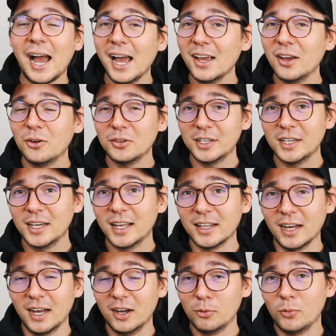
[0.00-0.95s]
I only
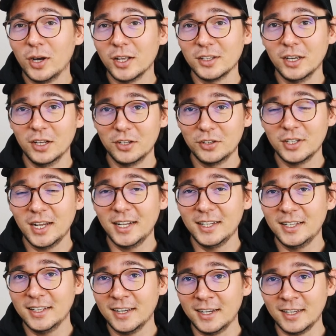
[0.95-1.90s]
got one hundred
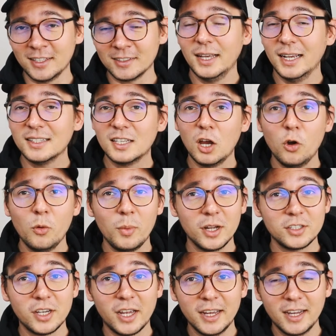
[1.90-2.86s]
eighty-nine dollars. That's how
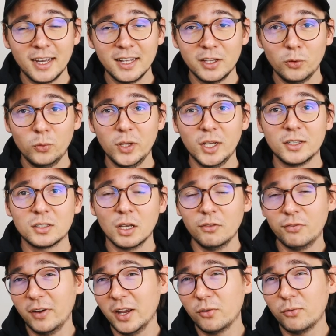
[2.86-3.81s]
much I got a week. So
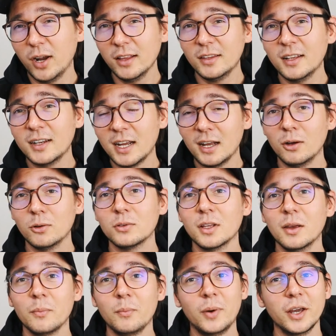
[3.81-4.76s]
if I rented
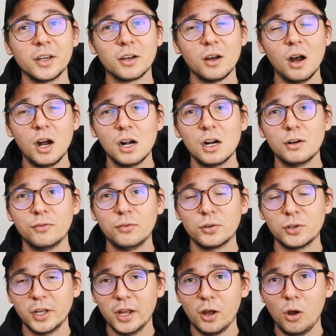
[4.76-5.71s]
out my car
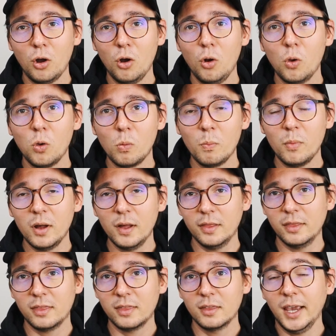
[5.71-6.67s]
for a whole
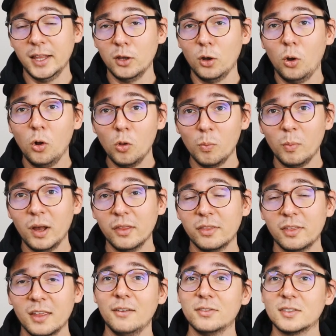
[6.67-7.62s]
month, and a whole
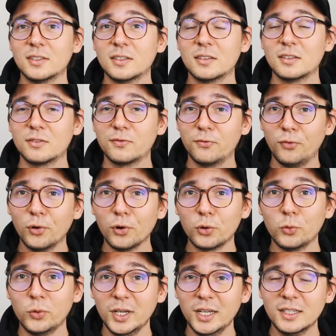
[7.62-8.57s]
month has
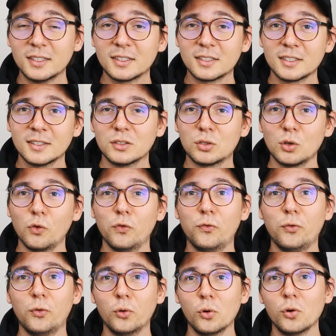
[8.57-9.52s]
four weeks, so
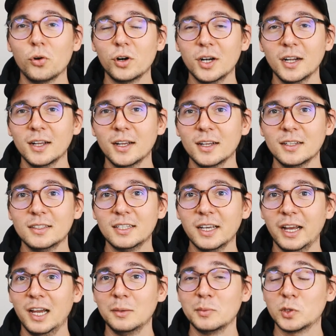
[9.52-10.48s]
four
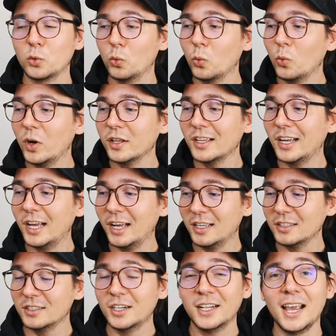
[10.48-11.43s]
times one
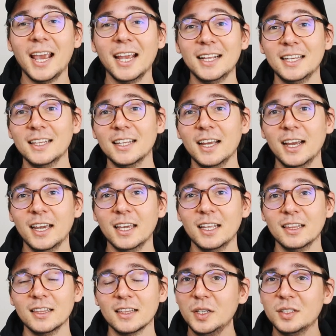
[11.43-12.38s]
hundred
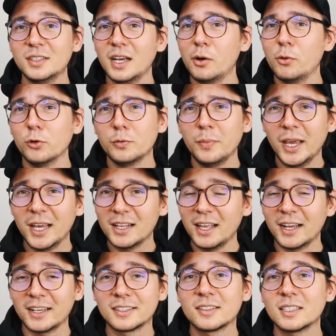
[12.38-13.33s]
eighty-nine means that would make
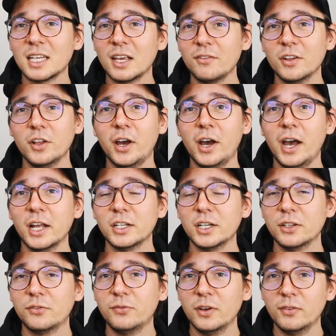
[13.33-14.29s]
like seven
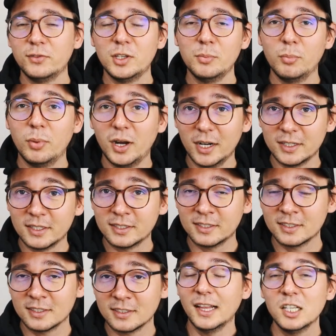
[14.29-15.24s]
hundred fifty
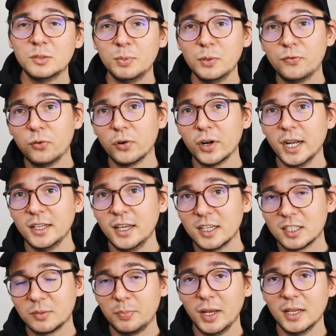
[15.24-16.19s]
bucks. And that's before any
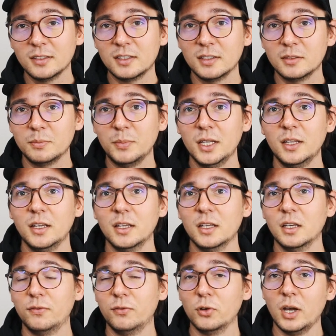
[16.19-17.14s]
expenses,
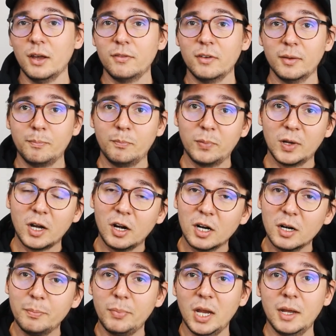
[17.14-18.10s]
meaning if you have a
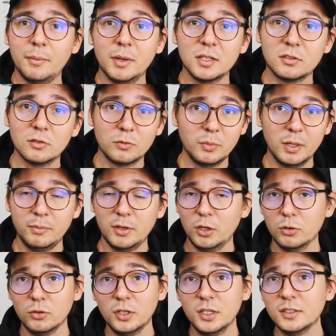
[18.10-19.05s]
car payments or maybe
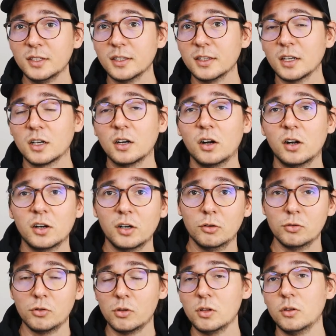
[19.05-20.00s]
you leasing the car,
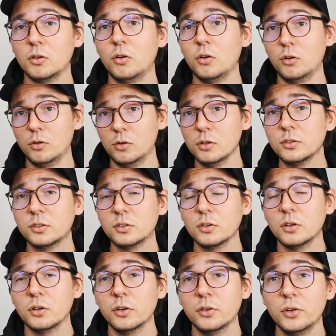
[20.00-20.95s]
or, or
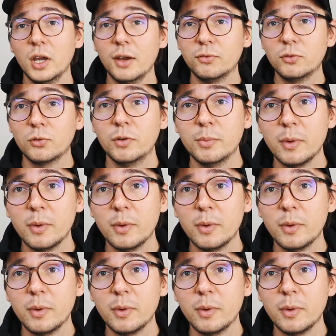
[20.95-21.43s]
also you have to